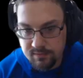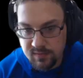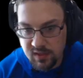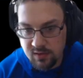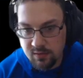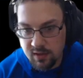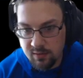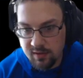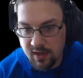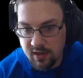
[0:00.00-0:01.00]
Okay, we
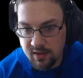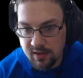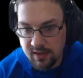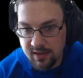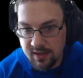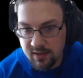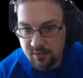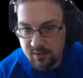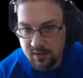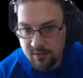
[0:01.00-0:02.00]
got a
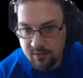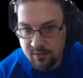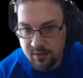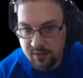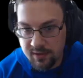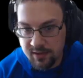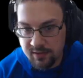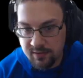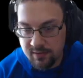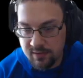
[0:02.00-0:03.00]
yellow hero here
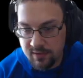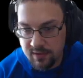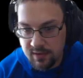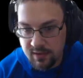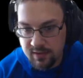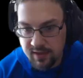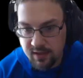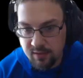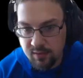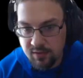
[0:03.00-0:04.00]
now. That
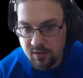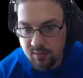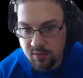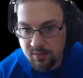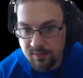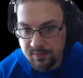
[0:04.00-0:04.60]
could be trouble.